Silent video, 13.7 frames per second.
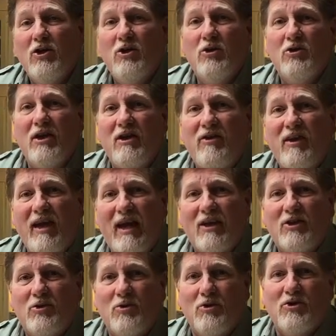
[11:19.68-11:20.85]
Usually the
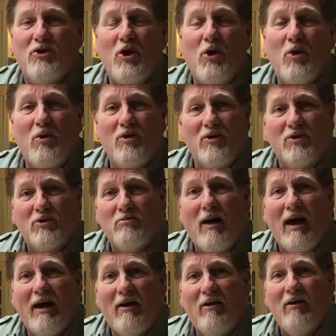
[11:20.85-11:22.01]
answer is no with a
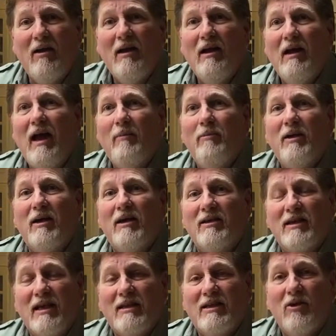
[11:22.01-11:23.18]
smile
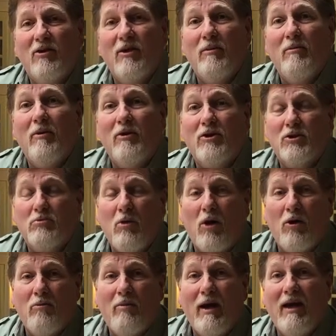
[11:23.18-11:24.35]
because I tell them
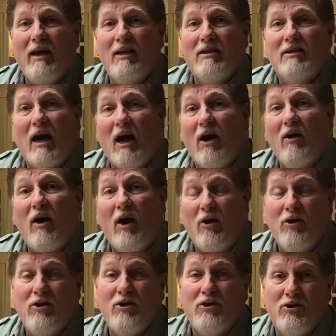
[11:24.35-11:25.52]
smaller paintings are
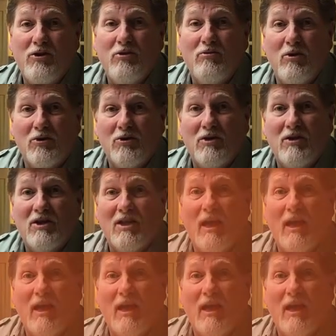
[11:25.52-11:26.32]
harder to do most of the